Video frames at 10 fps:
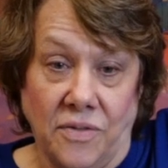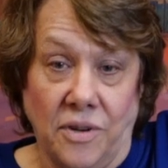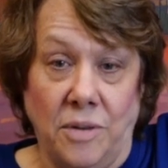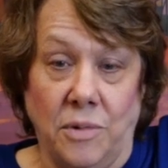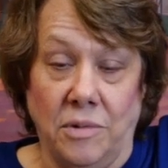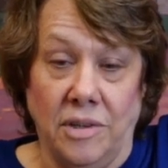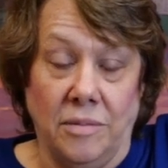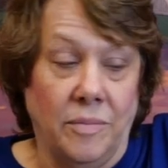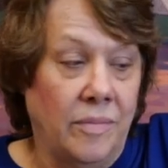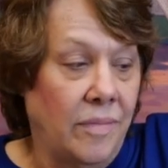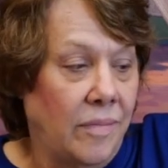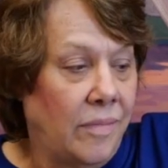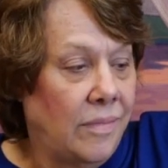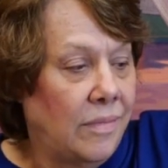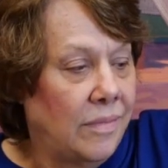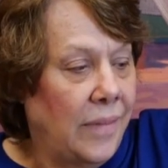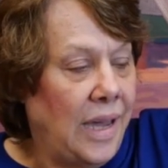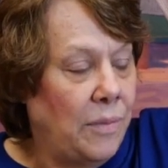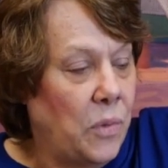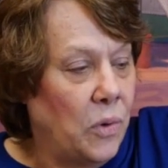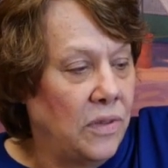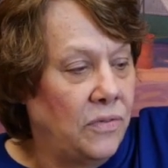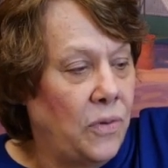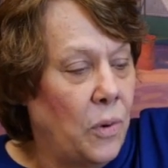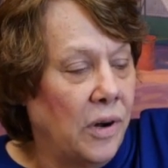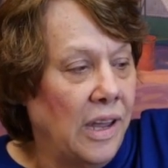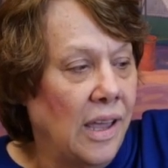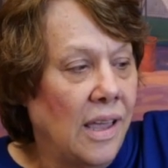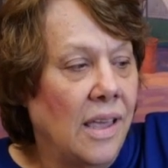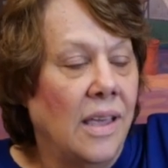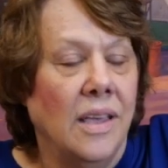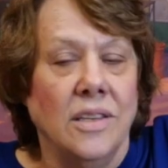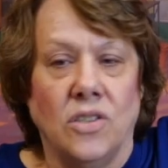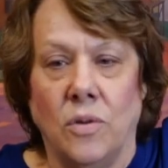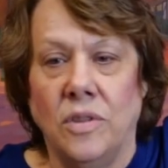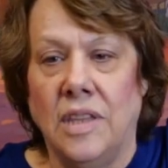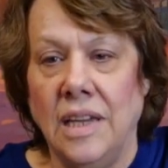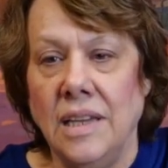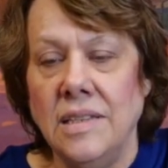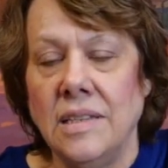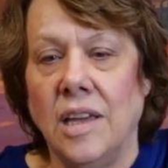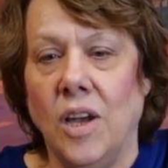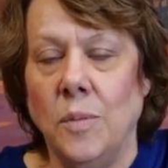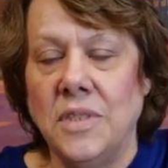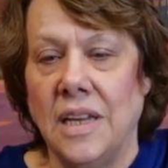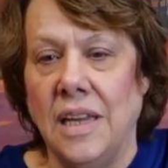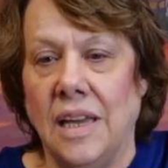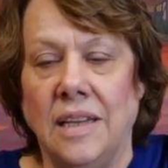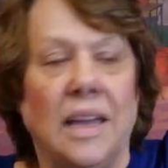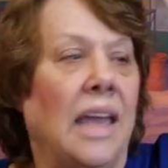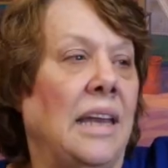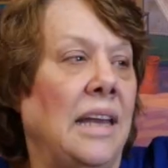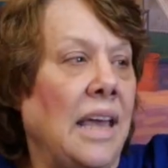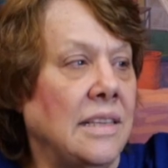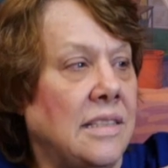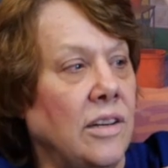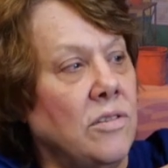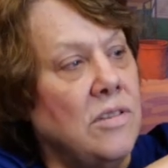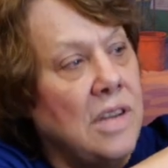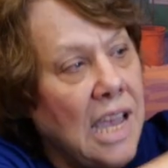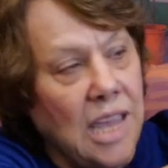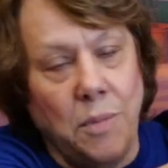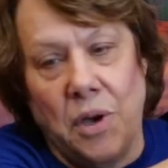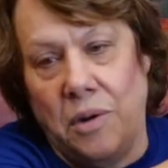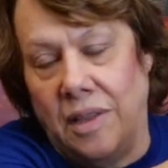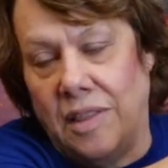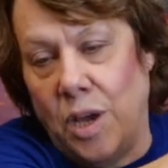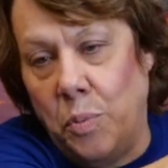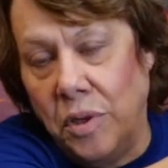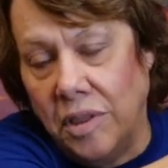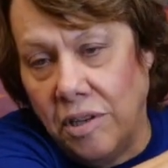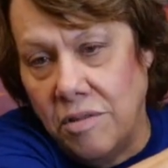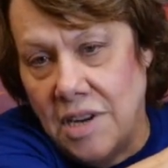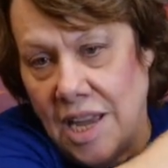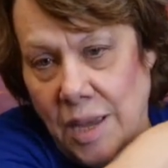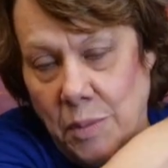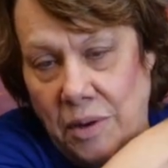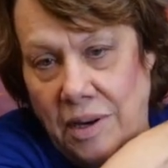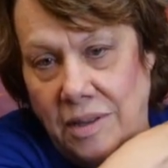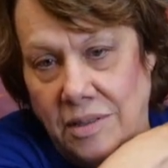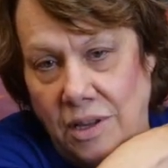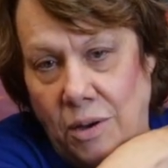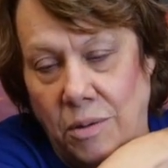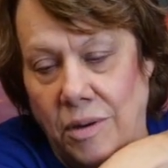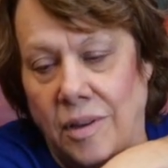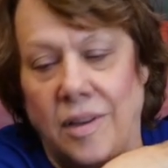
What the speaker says: afraid we were going to have more than 40. So this comes in, and it has their name on it. They put their name on it. So